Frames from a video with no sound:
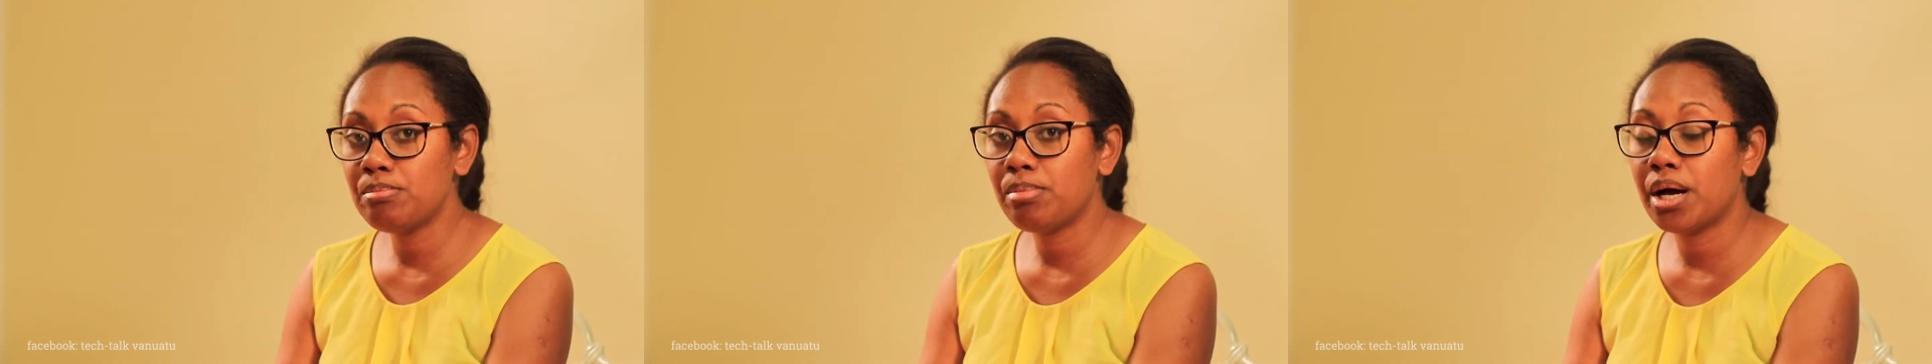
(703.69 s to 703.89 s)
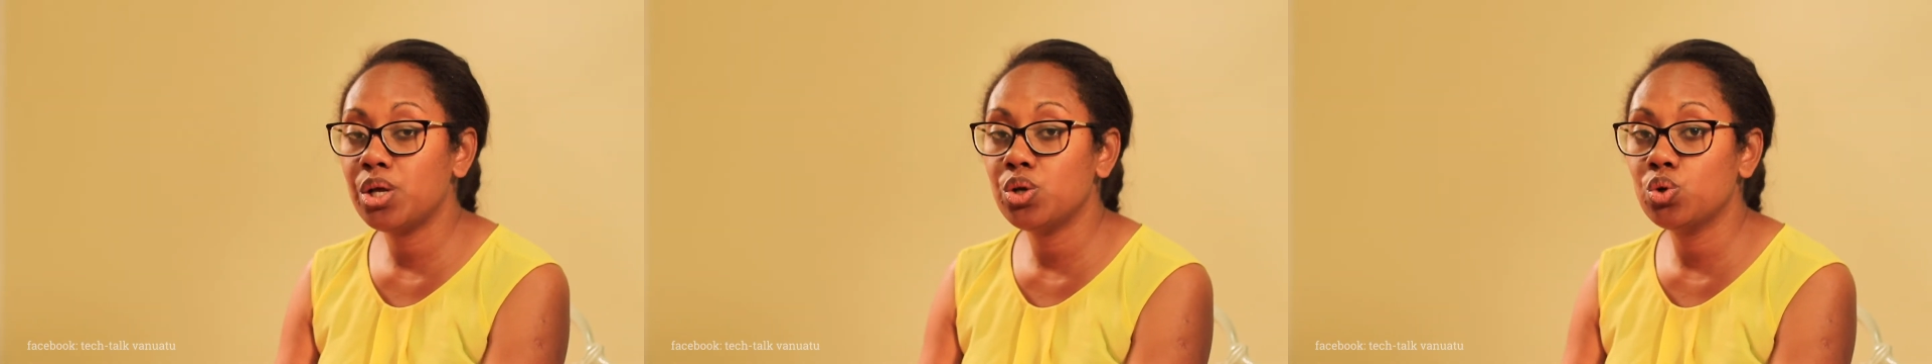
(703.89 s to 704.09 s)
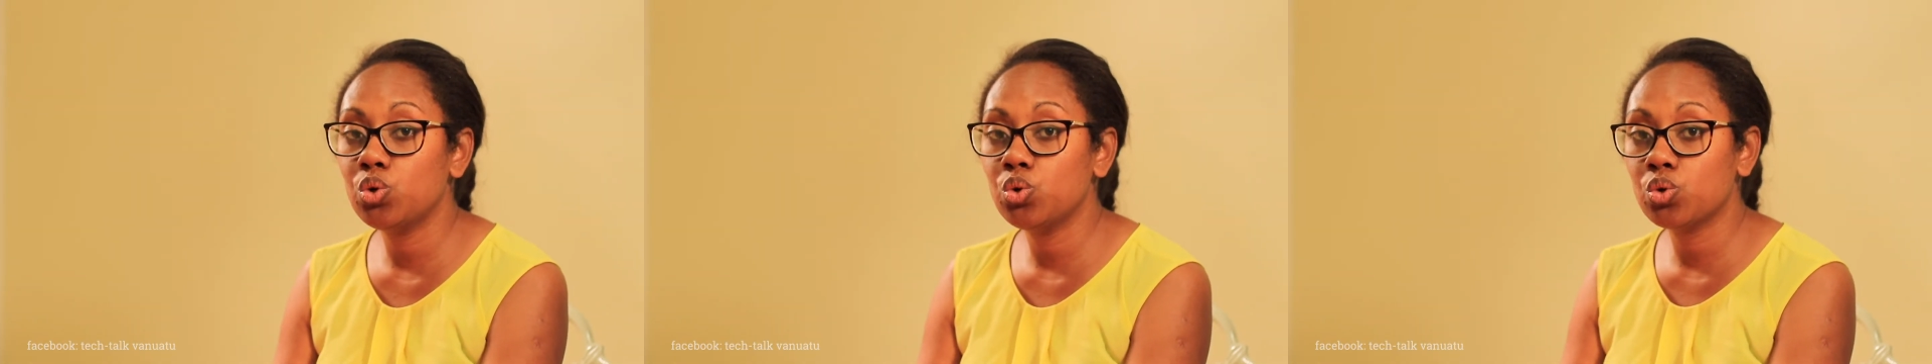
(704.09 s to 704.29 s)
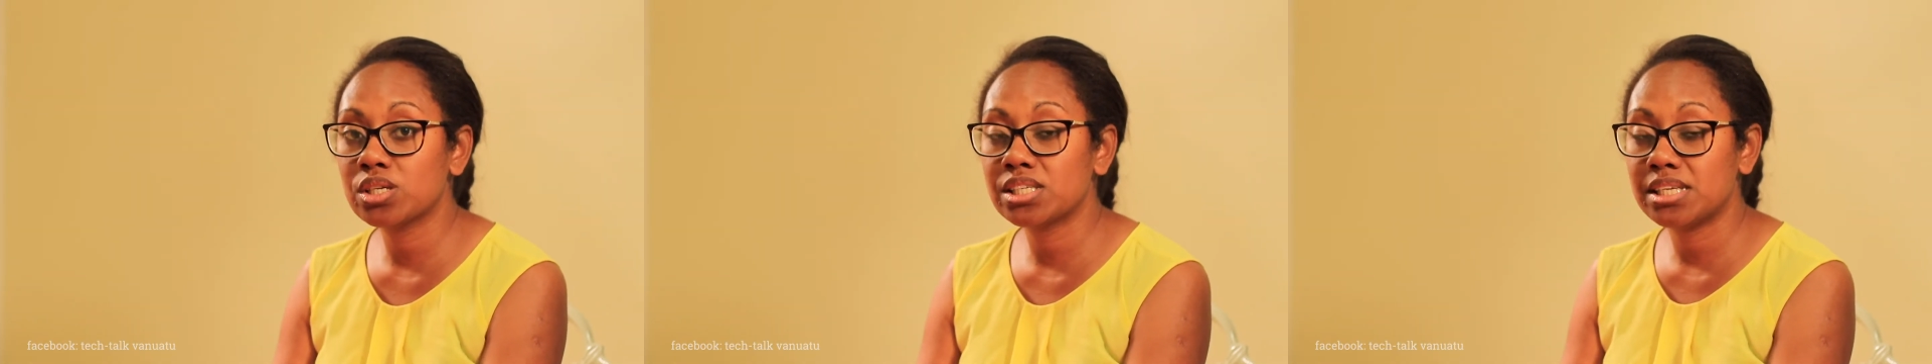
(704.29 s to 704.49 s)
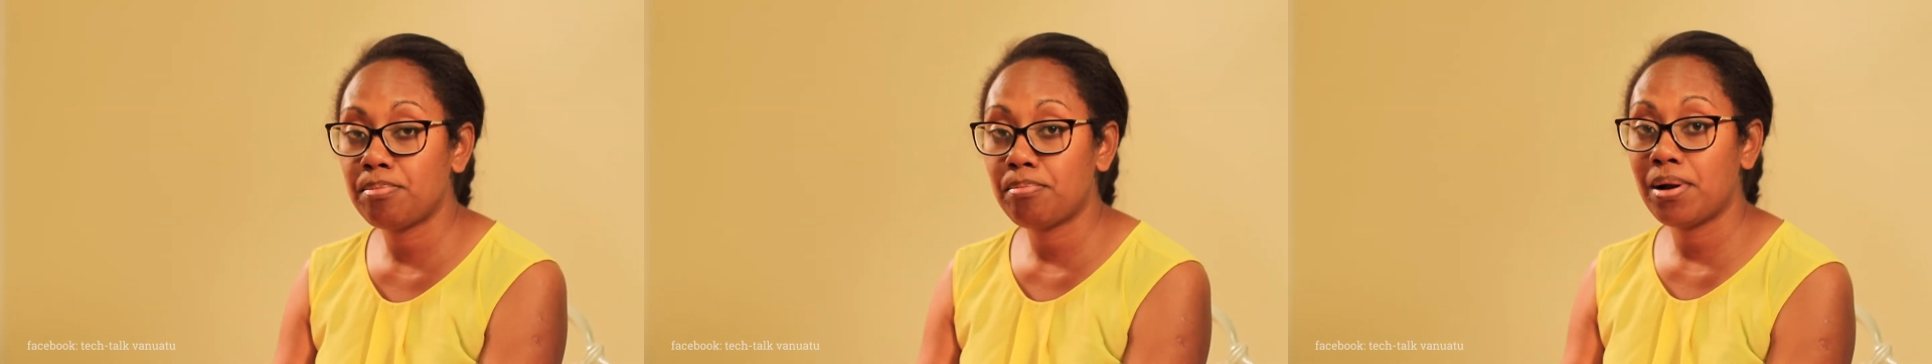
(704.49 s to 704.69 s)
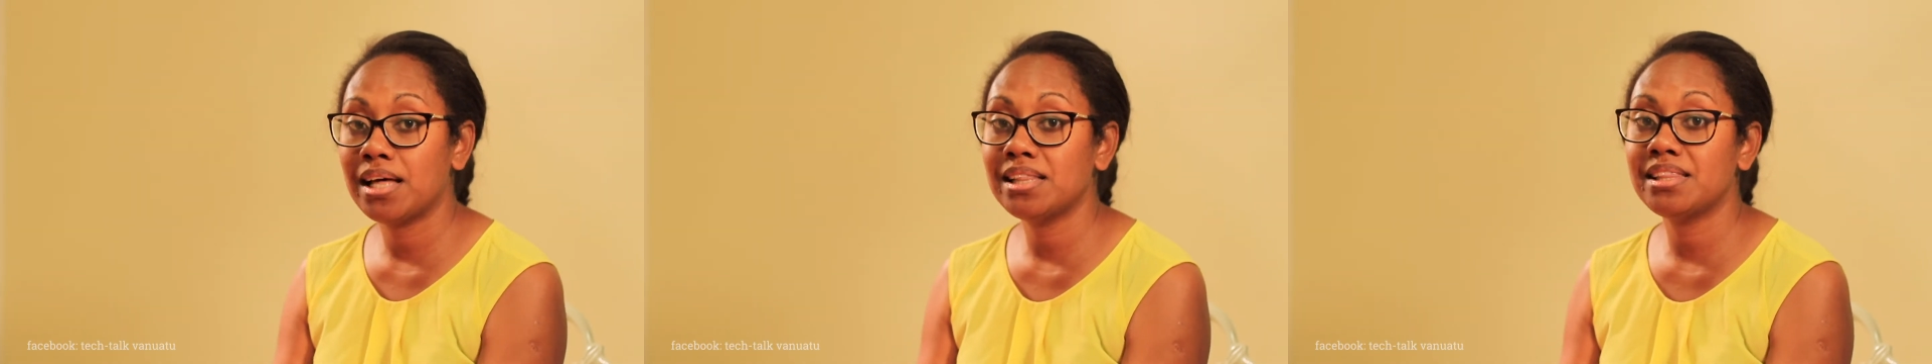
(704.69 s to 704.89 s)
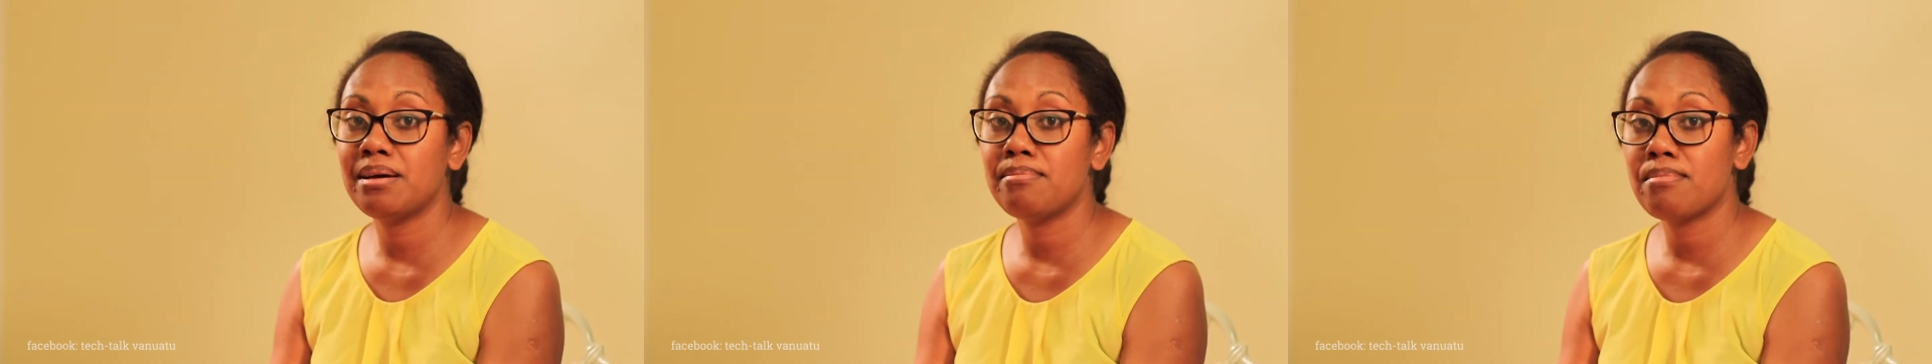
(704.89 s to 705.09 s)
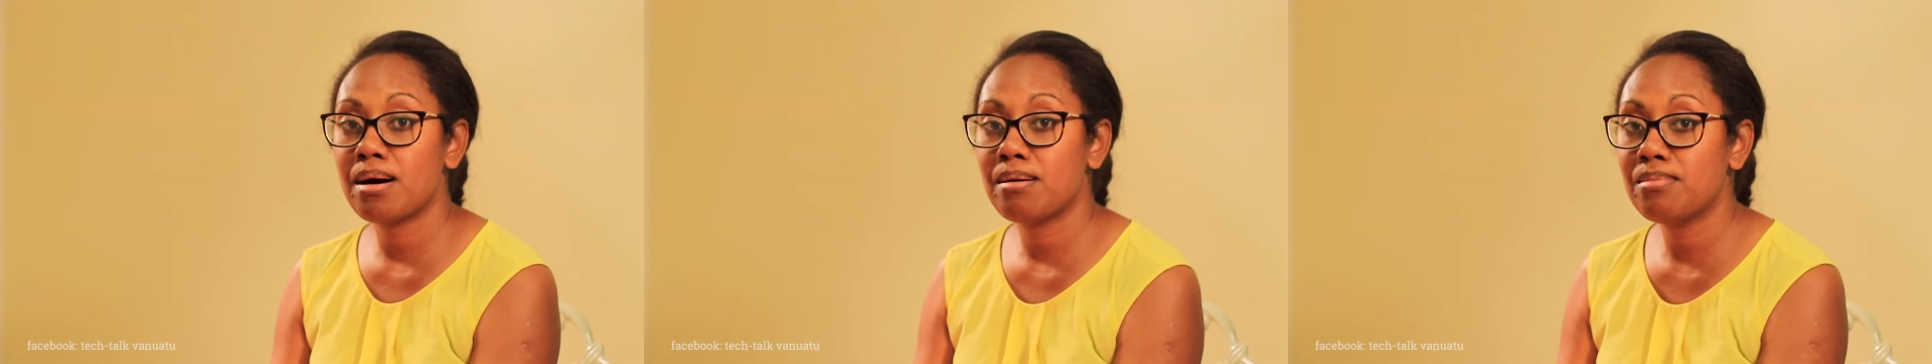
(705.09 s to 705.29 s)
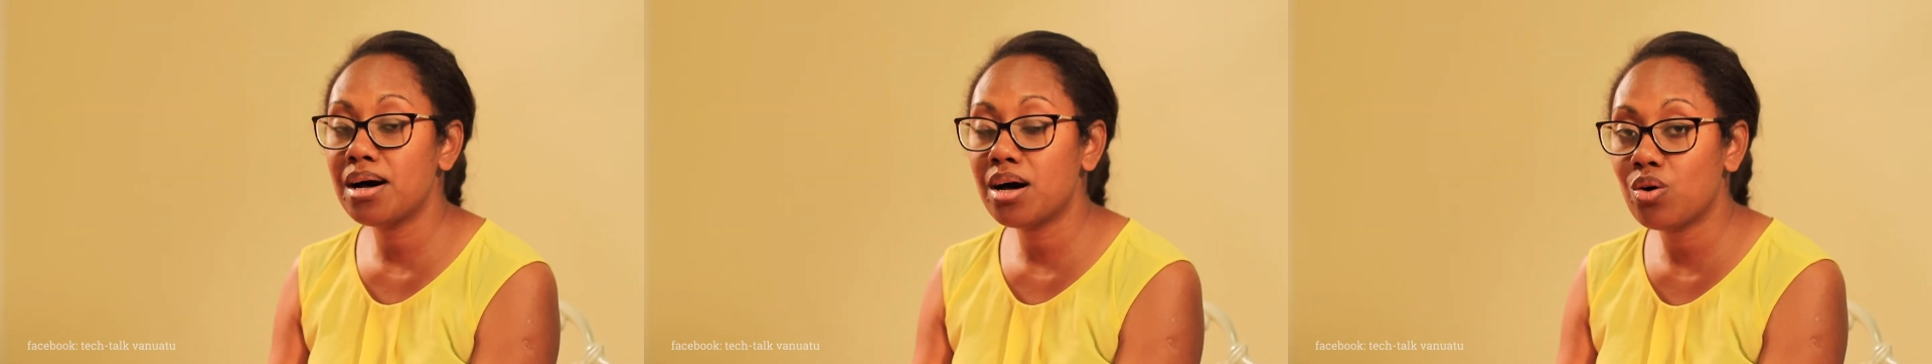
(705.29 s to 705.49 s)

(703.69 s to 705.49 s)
by you look se plante mama